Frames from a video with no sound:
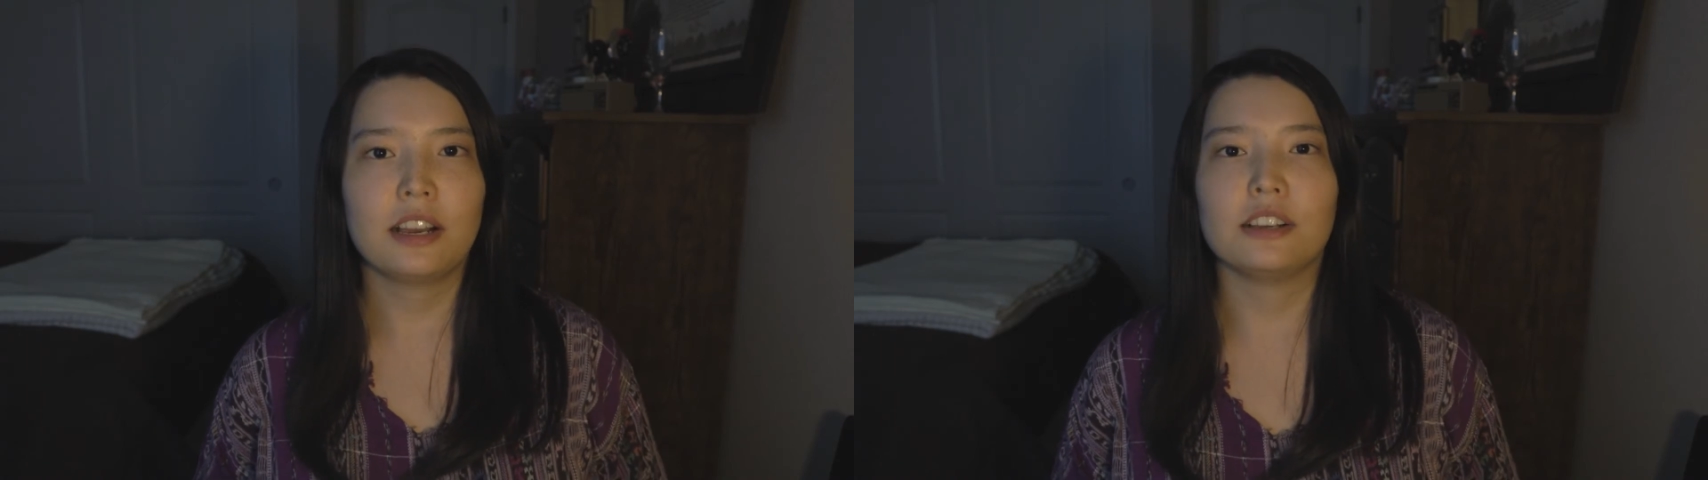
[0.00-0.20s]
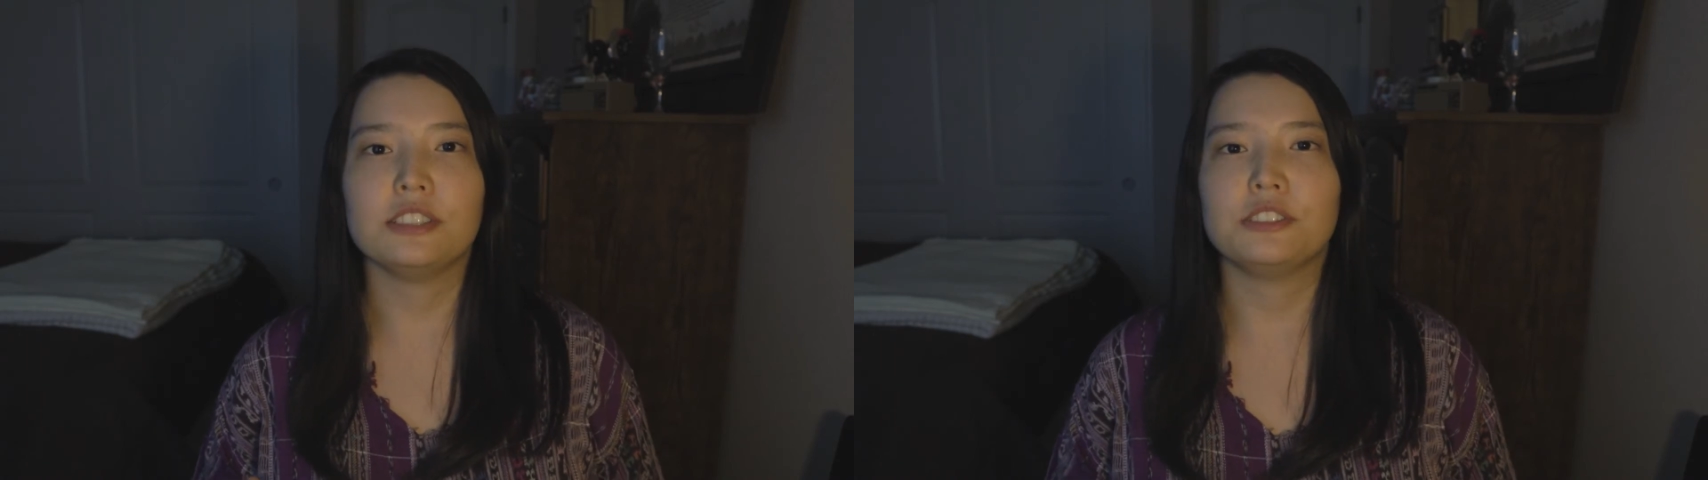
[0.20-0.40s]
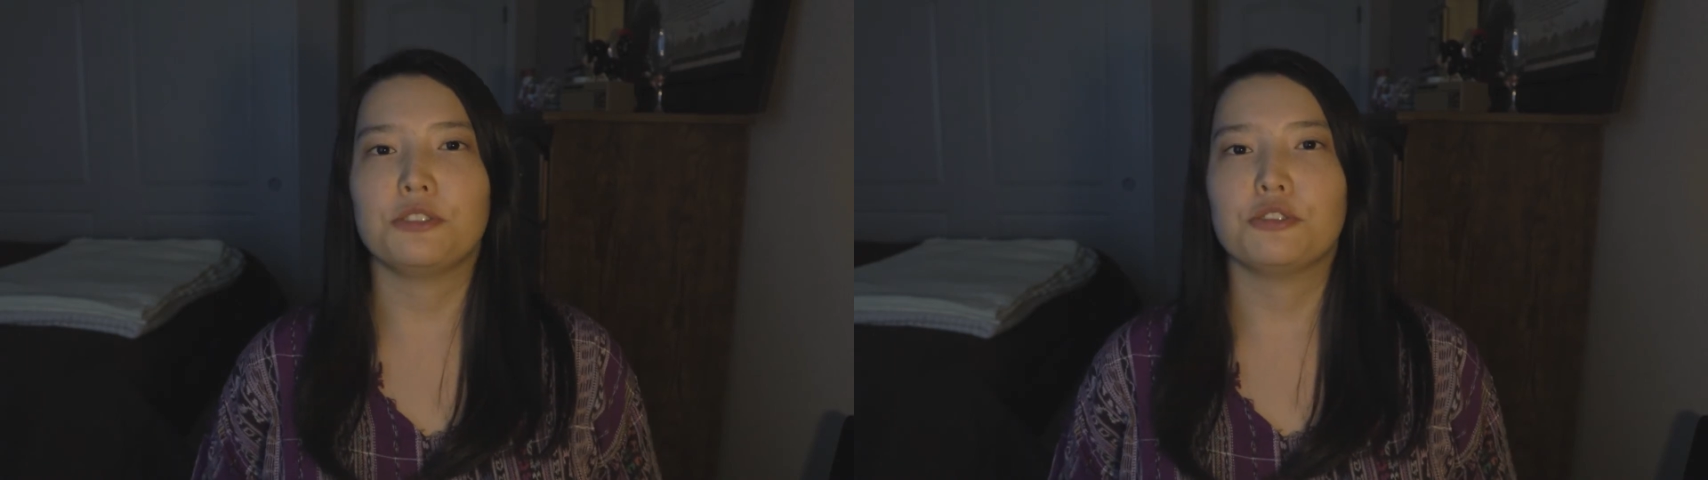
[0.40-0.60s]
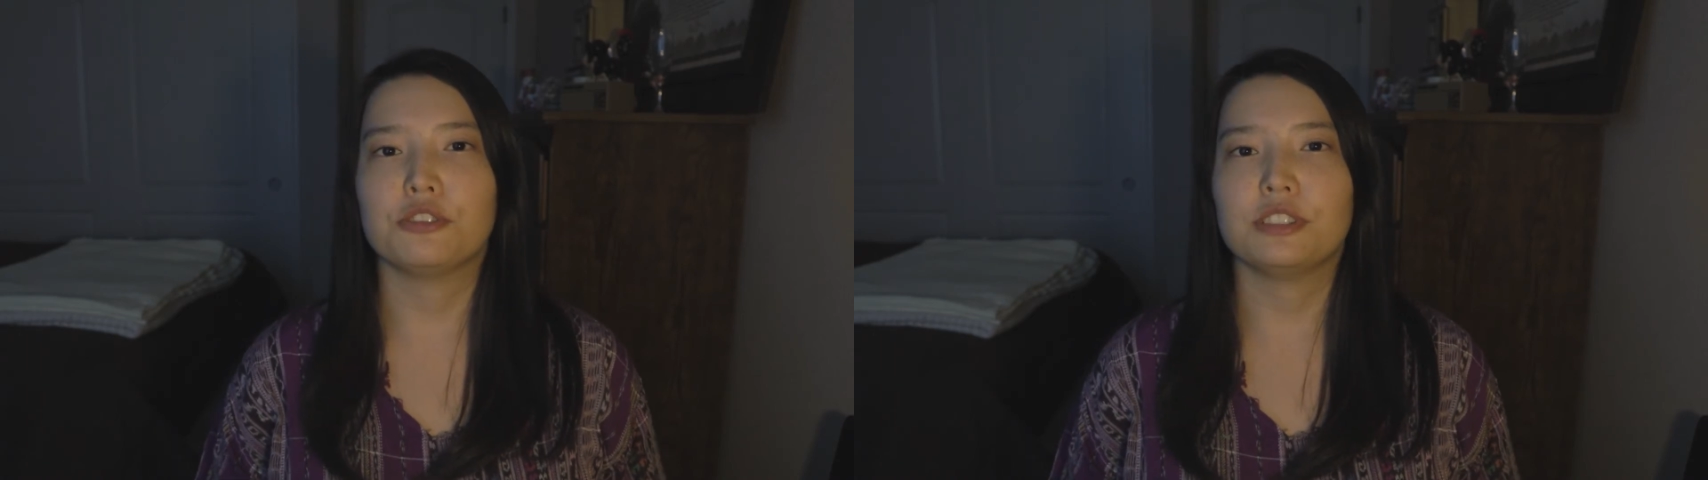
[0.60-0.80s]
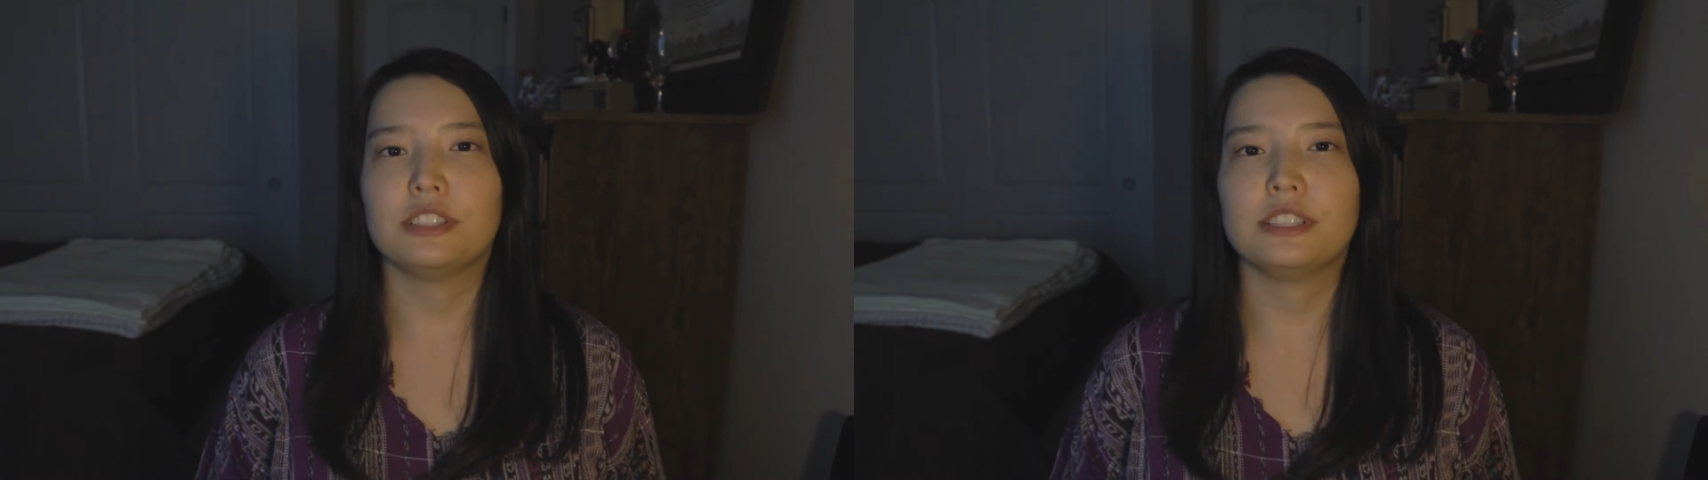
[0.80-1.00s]

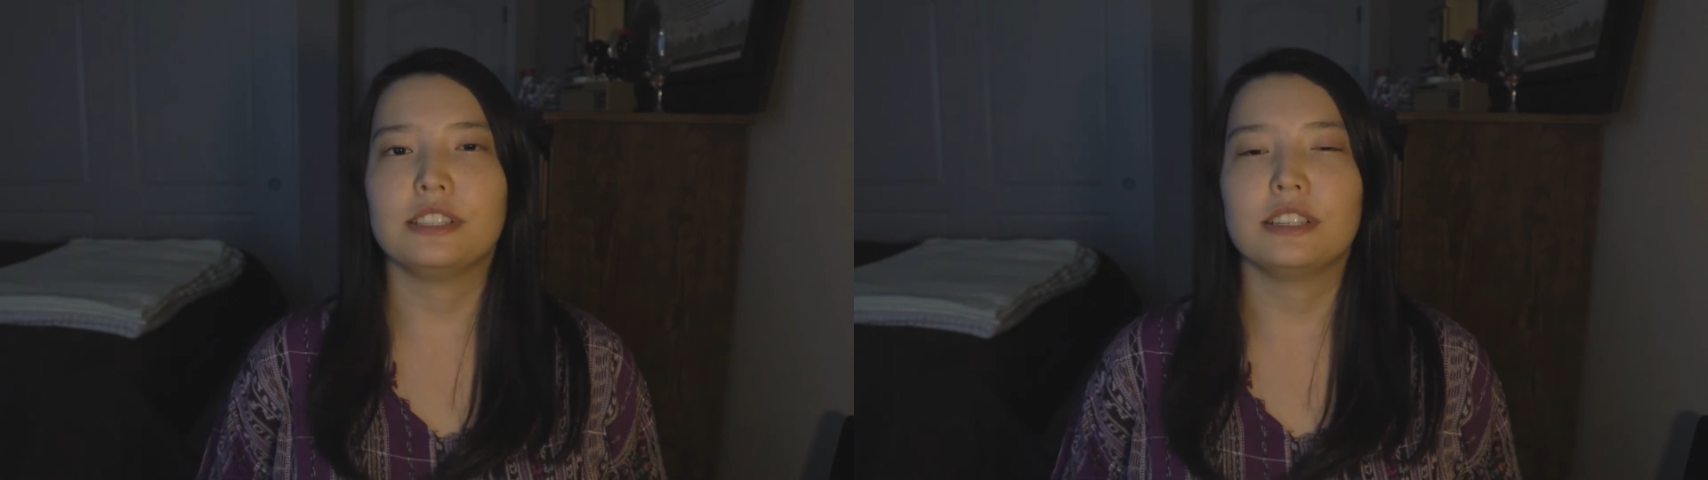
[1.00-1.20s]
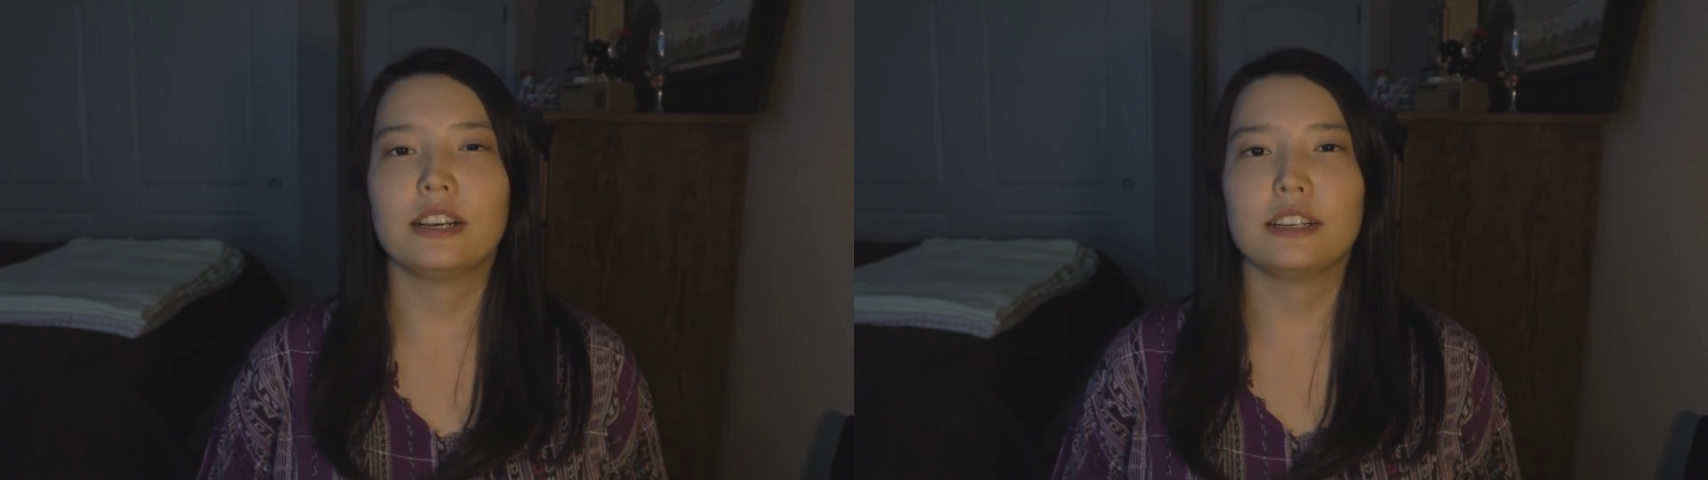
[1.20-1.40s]
Sertraline